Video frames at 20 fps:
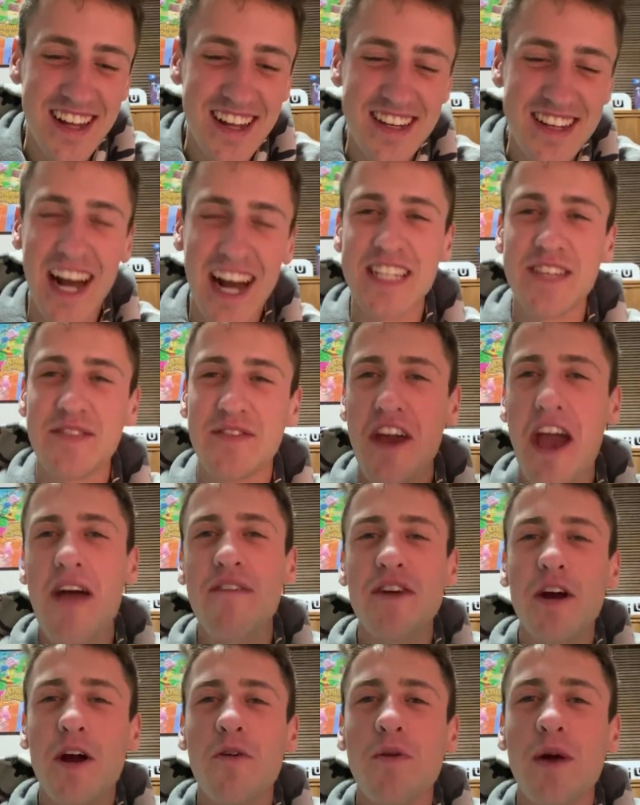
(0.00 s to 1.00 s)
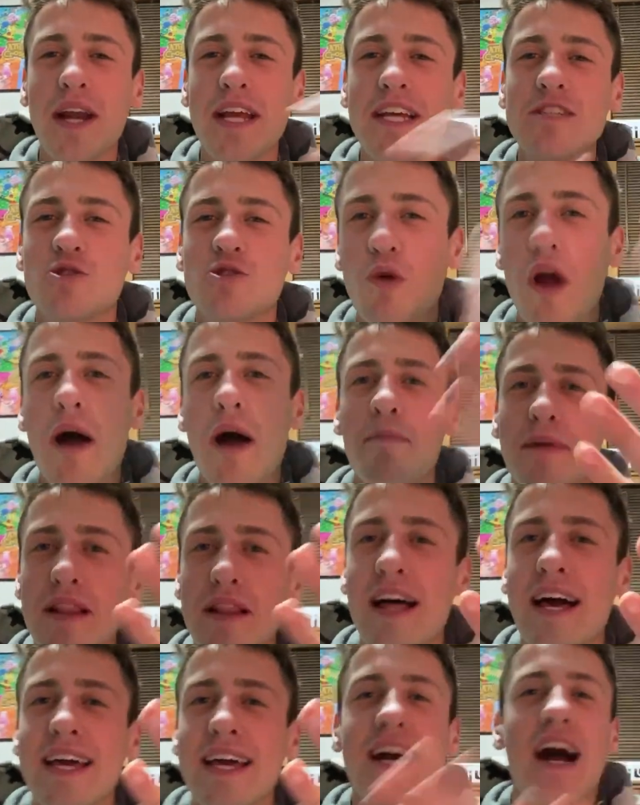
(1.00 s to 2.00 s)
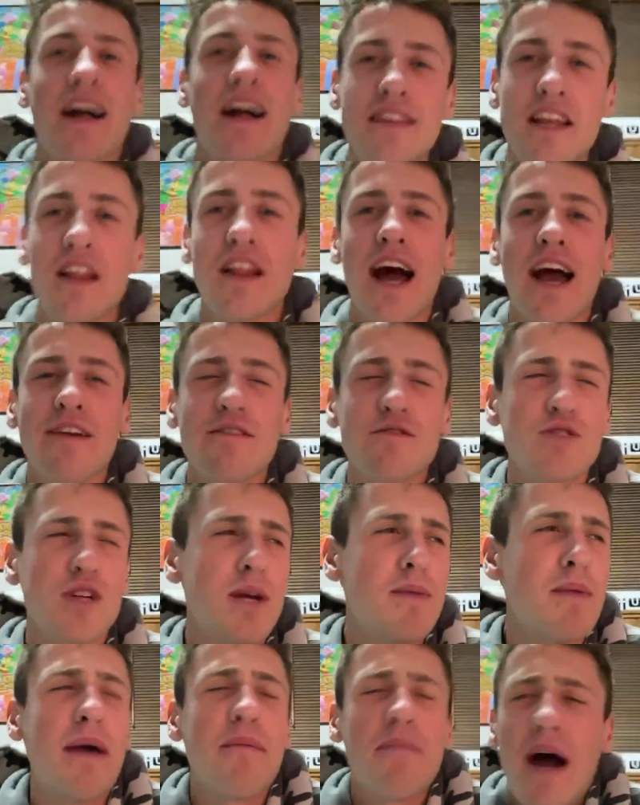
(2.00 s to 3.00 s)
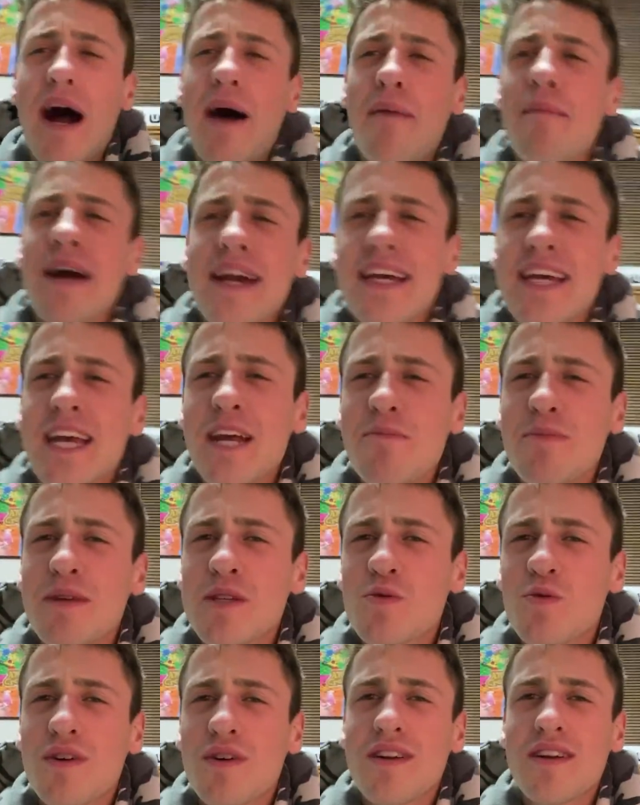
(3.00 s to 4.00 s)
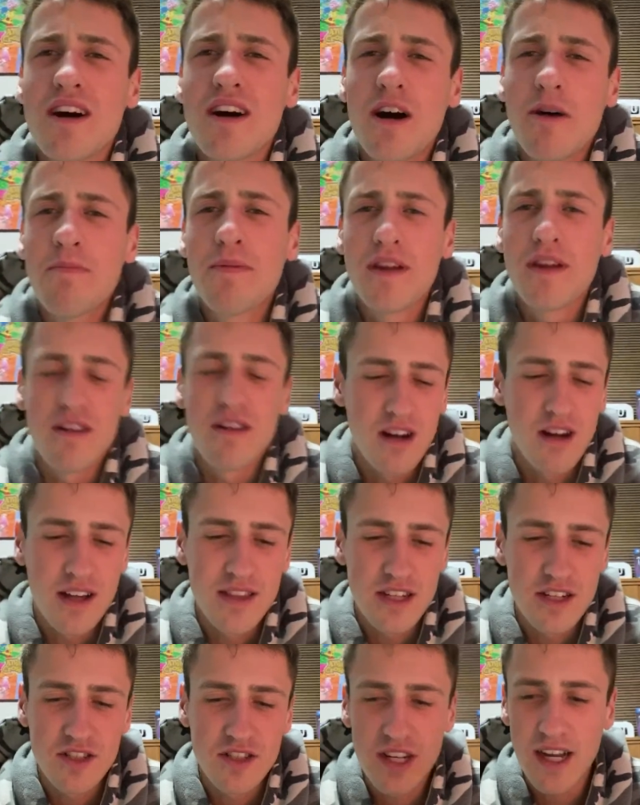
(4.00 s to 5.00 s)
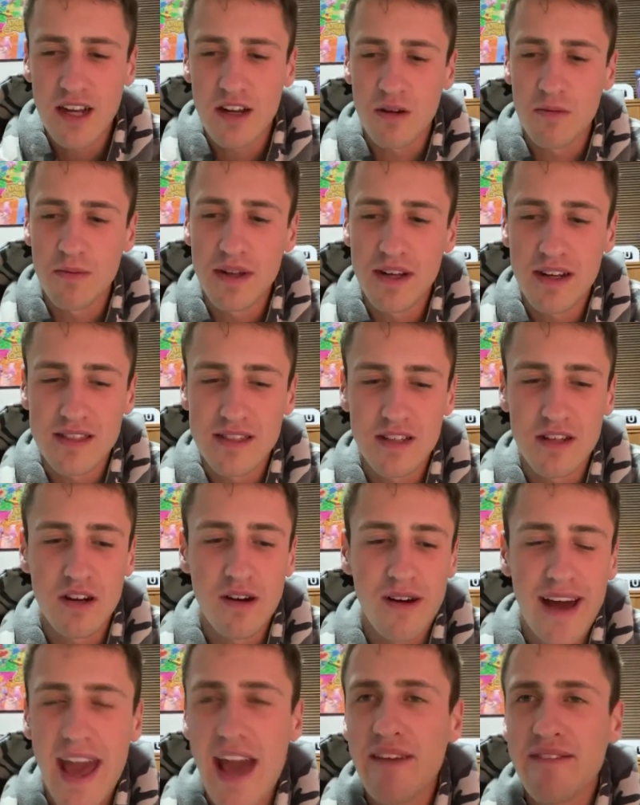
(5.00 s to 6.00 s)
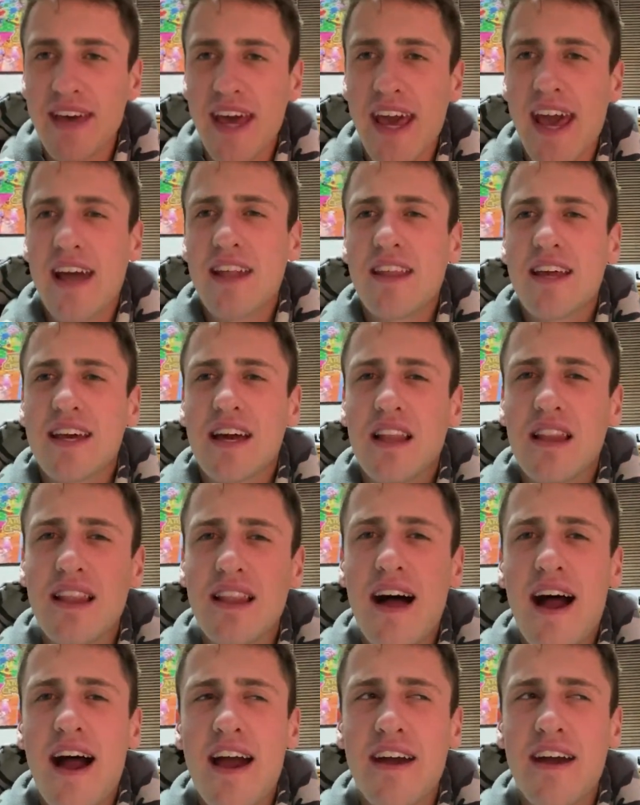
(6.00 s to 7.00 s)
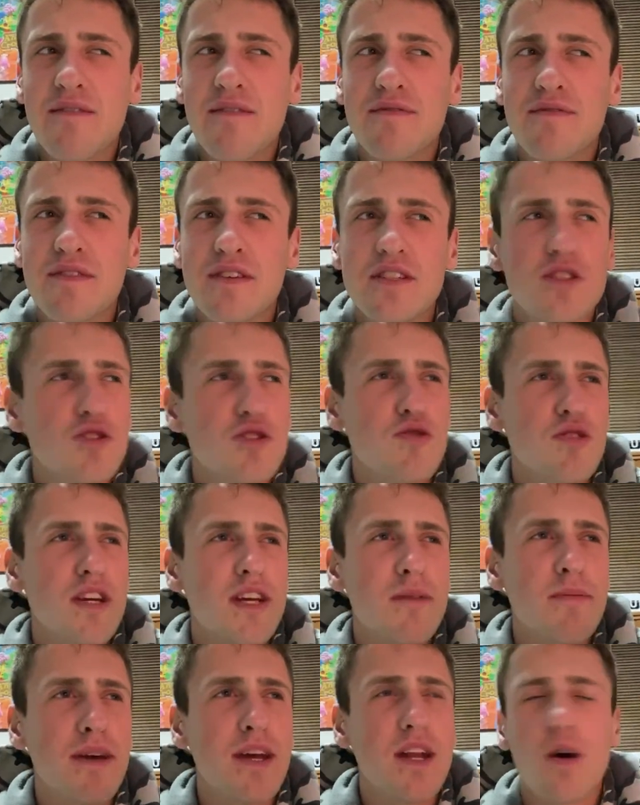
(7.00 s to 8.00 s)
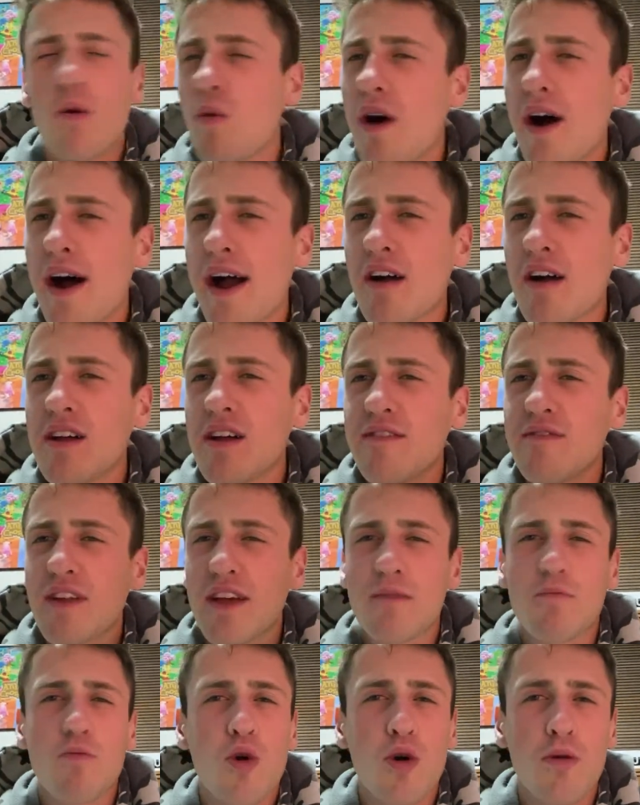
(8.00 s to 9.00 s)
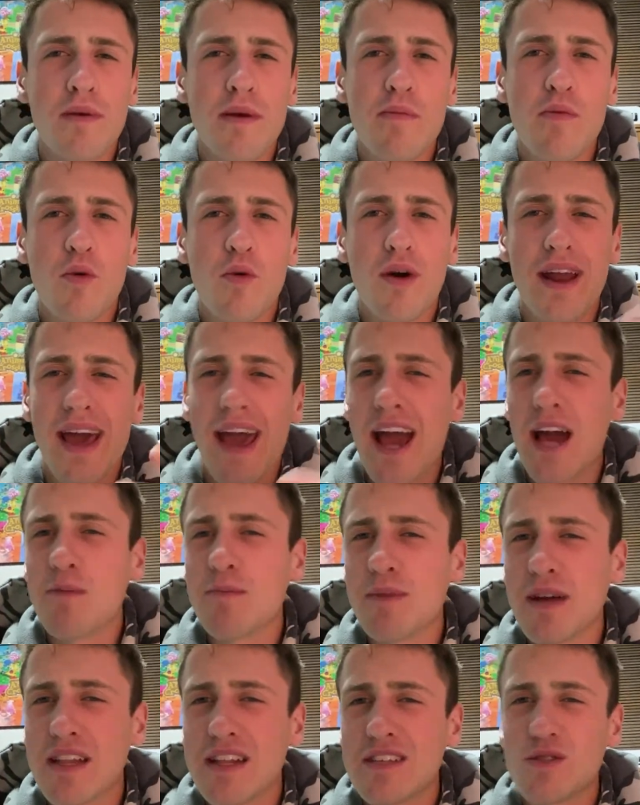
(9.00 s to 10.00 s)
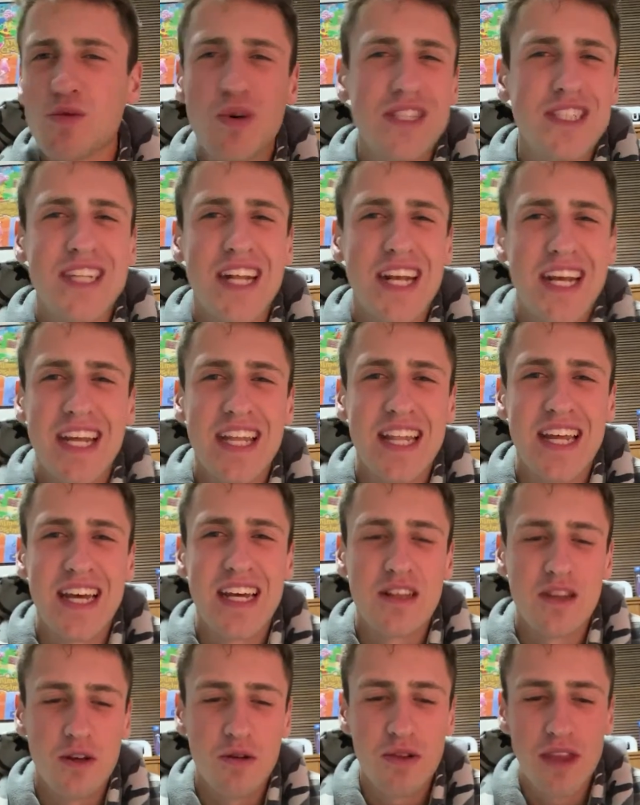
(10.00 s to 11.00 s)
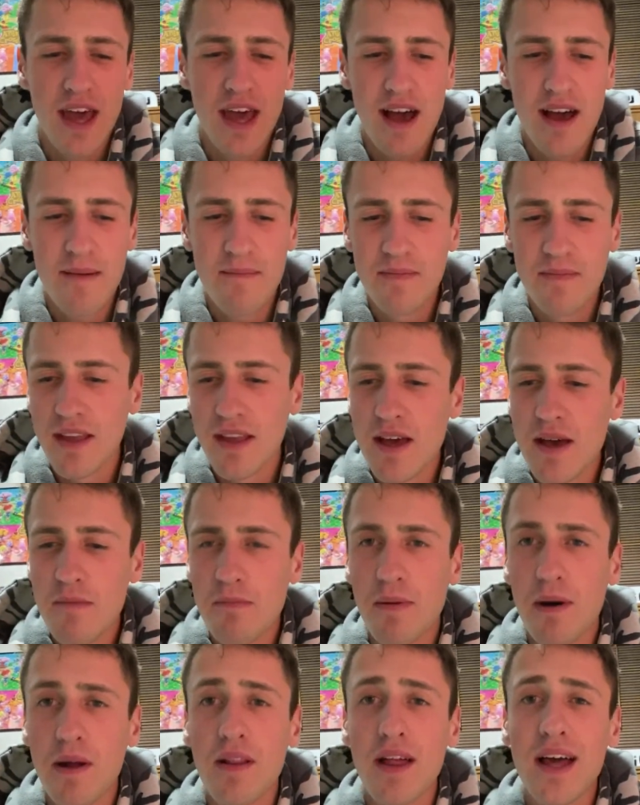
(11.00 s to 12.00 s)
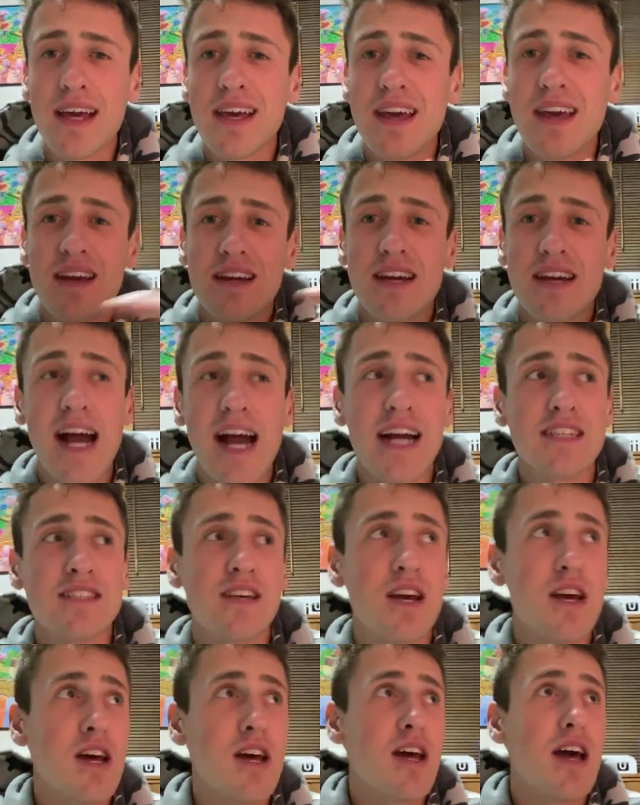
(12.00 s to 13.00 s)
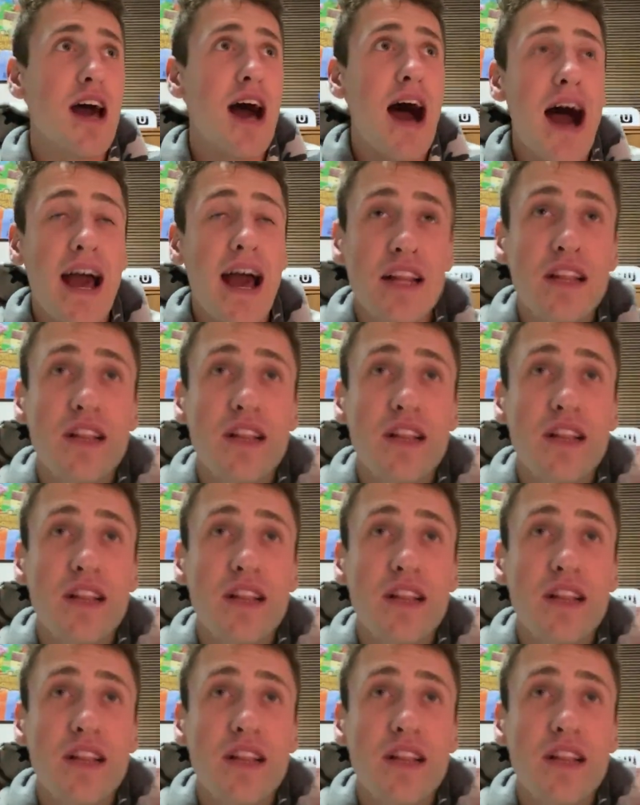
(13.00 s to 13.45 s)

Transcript: guys, if you haven't already, drop a like on the live stream. I'm, I might keep this one up here on the channel because, you know, I haven't had, like, a live stream in a while. And if, like, more people want to add me on the Switch, they can, like, do that. But, like, guys, I